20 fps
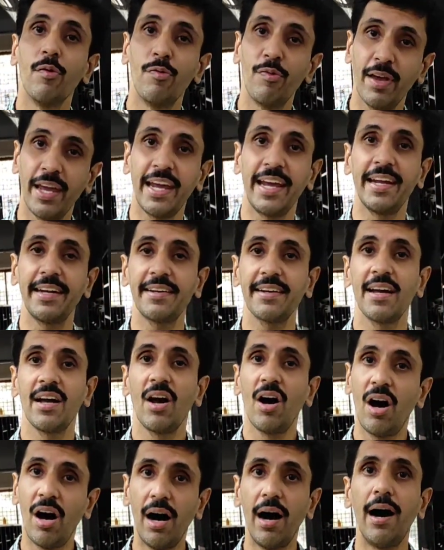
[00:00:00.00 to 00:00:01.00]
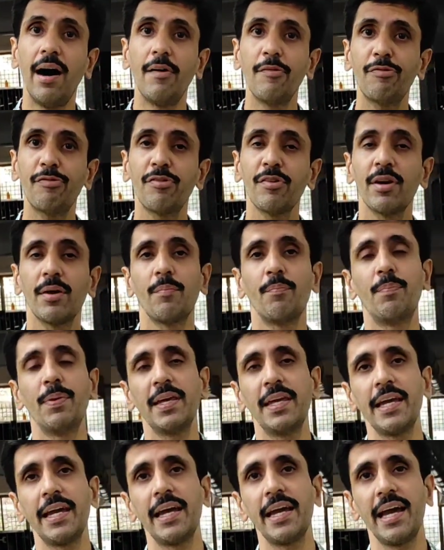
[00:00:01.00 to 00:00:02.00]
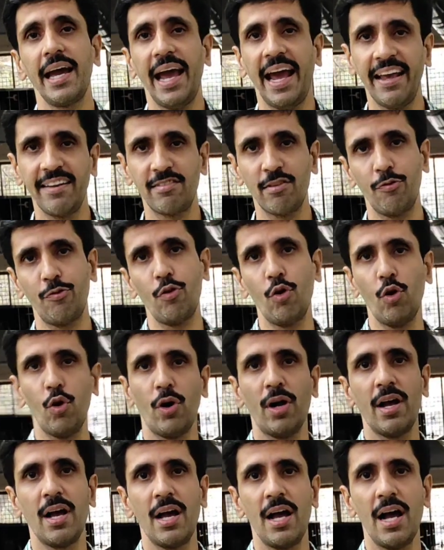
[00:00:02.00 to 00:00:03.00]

weight of BaSO4.